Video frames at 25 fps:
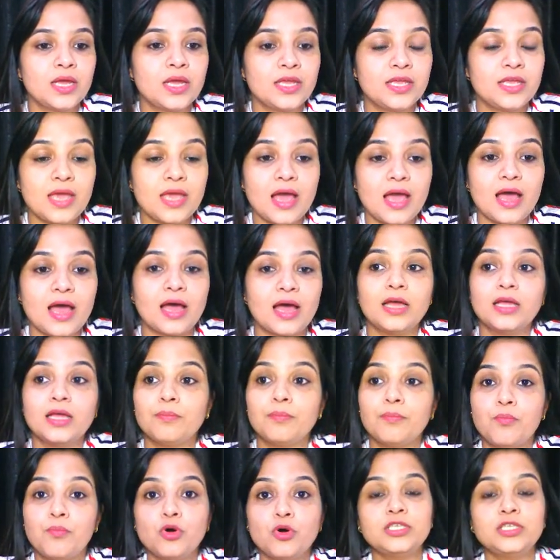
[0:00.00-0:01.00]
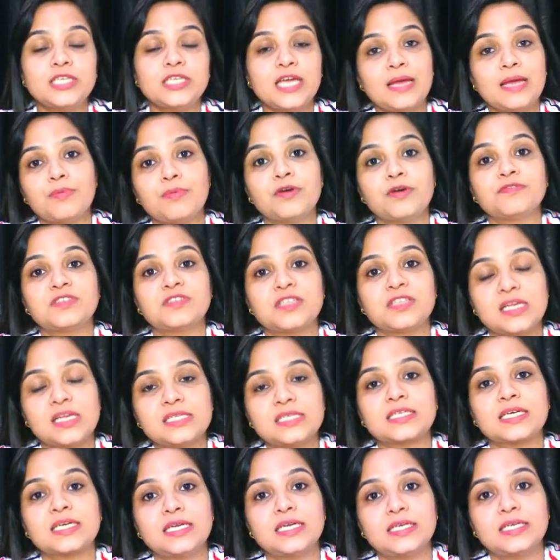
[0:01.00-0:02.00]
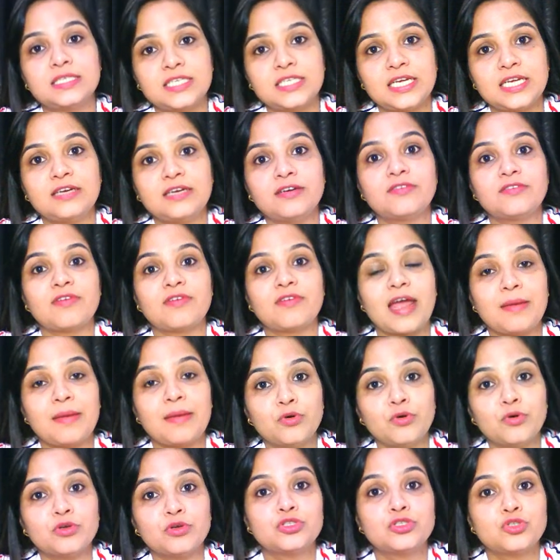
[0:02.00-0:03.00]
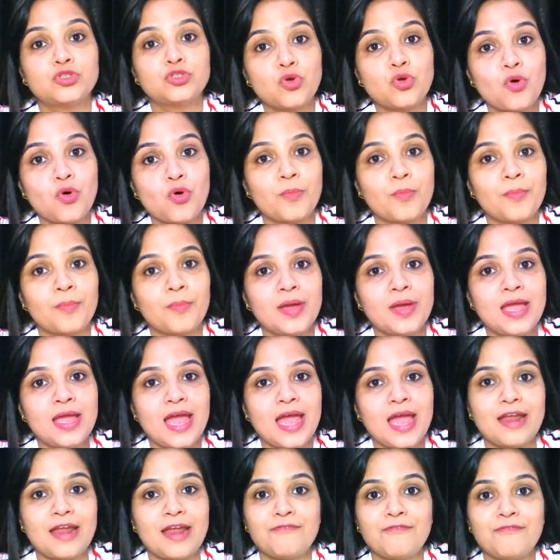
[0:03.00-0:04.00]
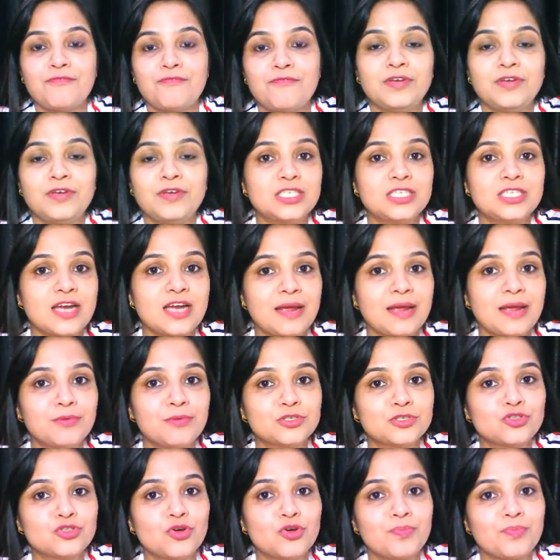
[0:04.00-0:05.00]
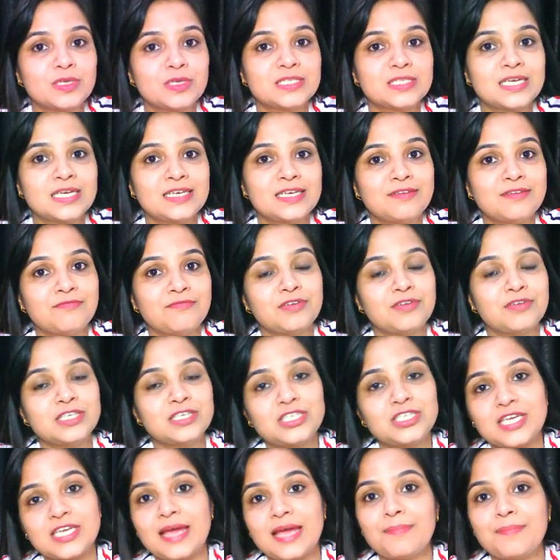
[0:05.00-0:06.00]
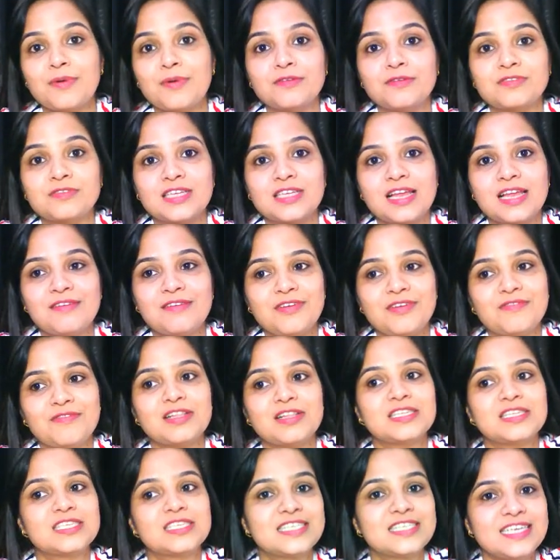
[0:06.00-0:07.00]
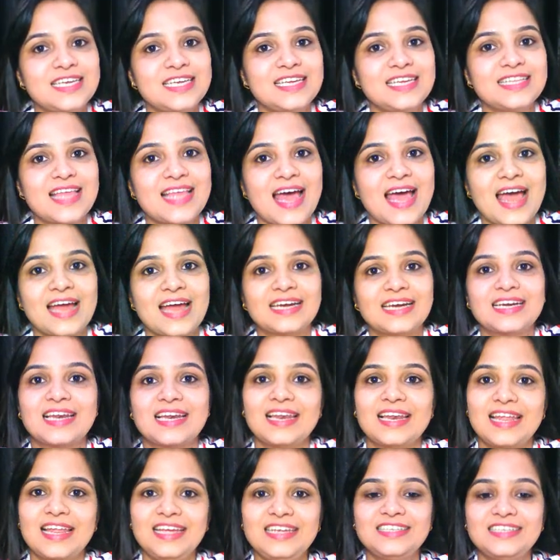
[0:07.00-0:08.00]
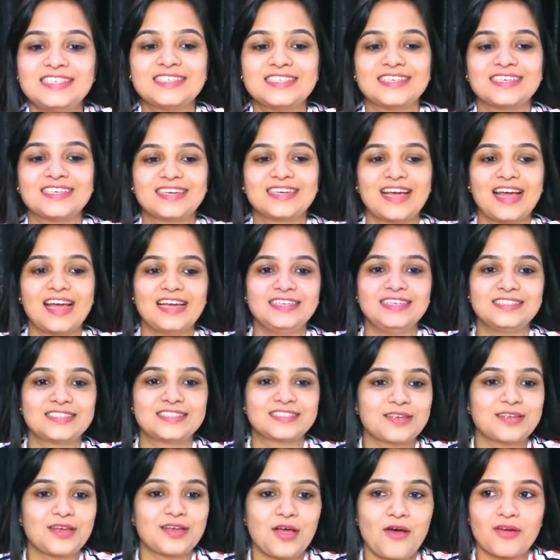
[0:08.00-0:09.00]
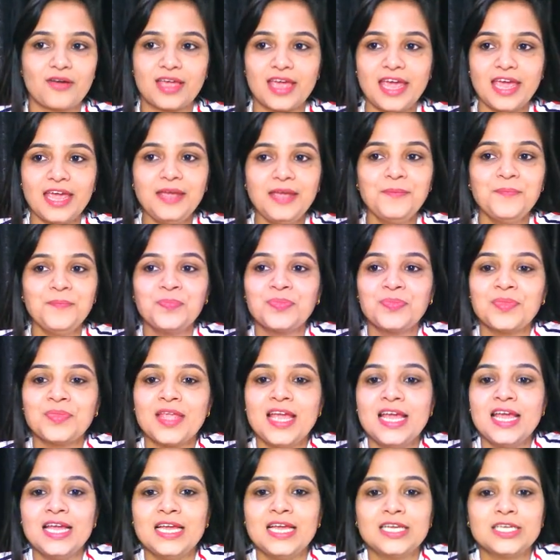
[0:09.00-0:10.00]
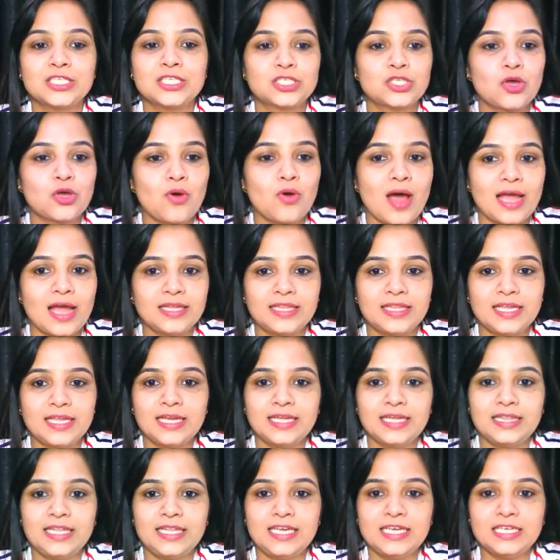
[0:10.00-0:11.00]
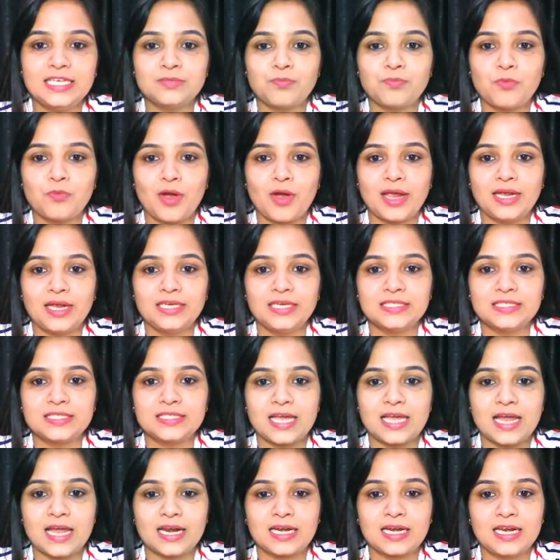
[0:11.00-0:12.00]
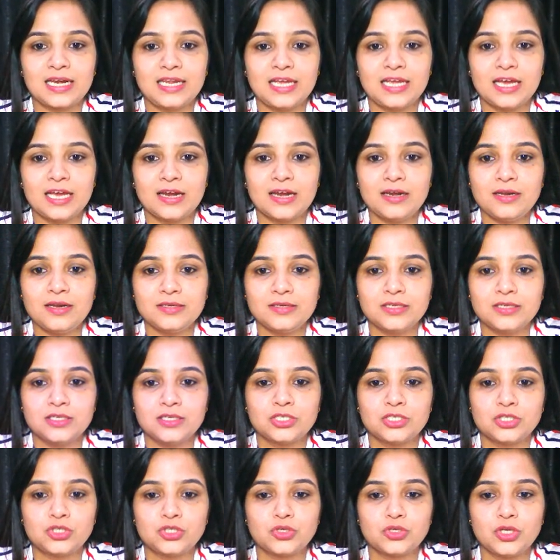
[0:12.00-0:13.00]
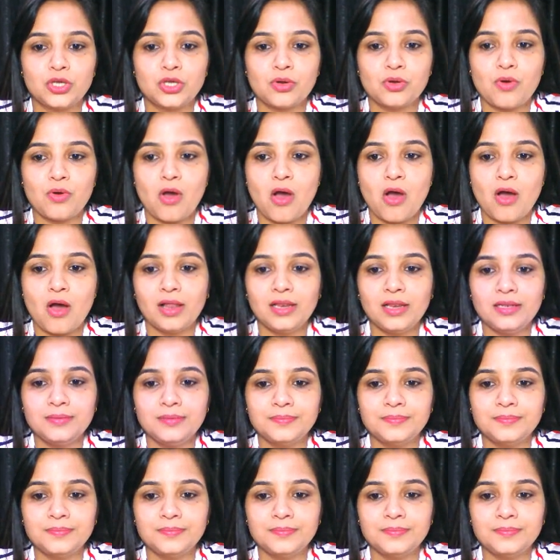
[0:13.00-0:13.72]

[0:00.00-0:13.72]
Yeah, both type of cells contain ribosome, and which ribosome present in which type of cell, we will see that later, guys. Okay, so I think these points are clear to you all.